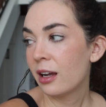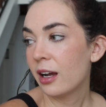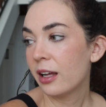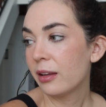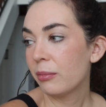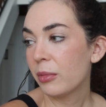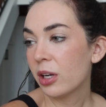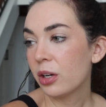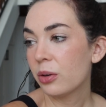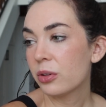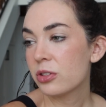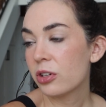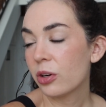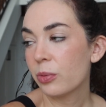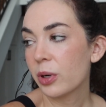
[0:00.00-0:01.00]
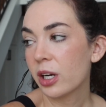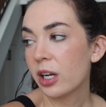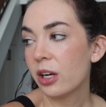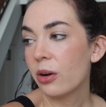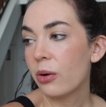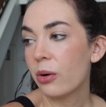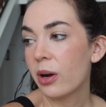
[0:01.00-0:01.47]
I'm gonna start
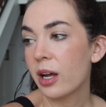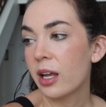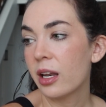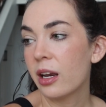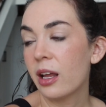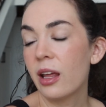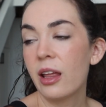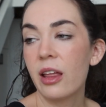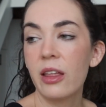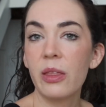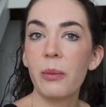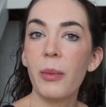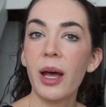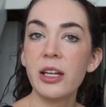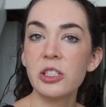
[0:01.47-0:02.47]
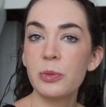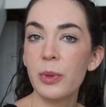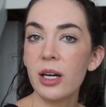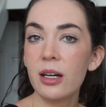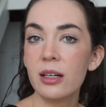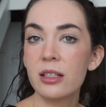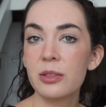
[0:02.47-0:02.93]
working on the
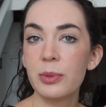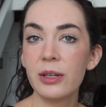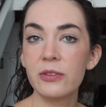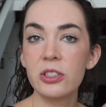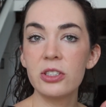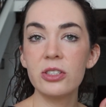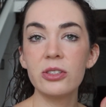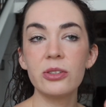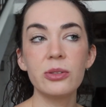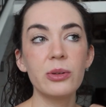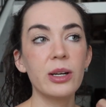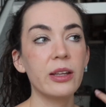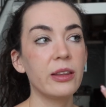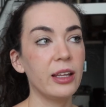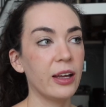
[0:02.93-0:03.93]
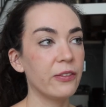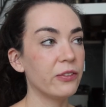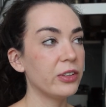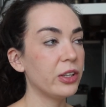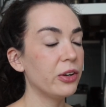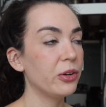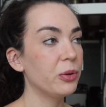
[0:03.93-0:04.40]
matchbox we have to do, the
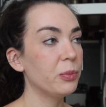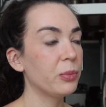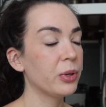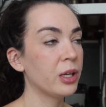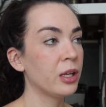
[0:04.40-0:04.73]
envelope.